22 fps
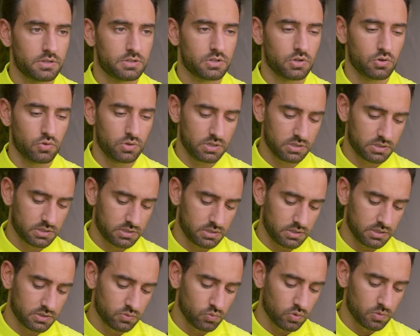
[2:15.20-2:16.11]
So this,
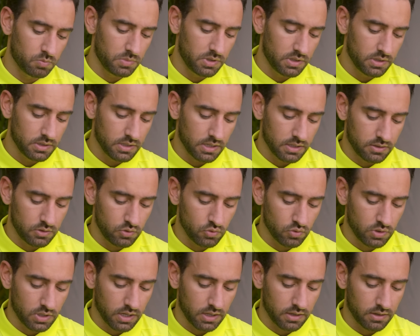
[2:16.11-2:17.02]
this would mean that you
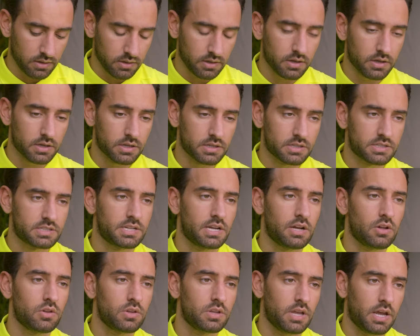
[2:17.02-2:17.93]
can uh,
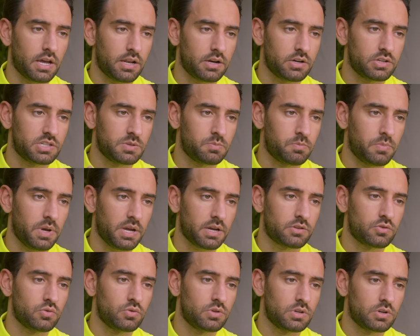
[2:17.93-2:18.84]
sell the energy back
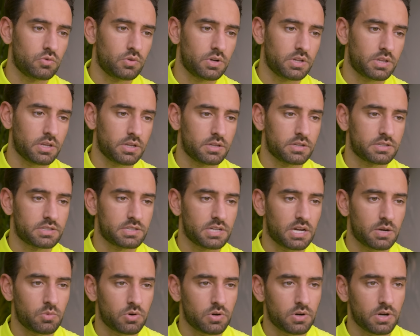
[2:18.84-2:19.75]
to the grid in the
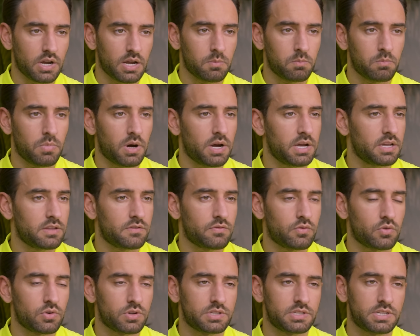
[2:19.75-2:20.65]
summer and buy it
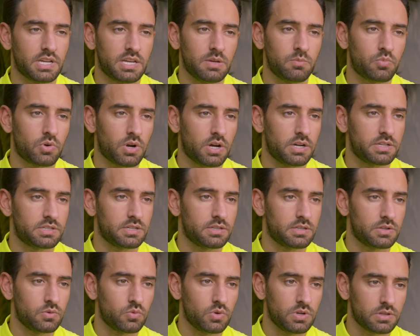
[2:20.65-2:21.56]
for the same price in
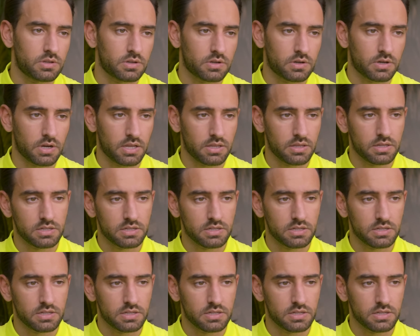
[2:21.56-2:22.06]
the winter. And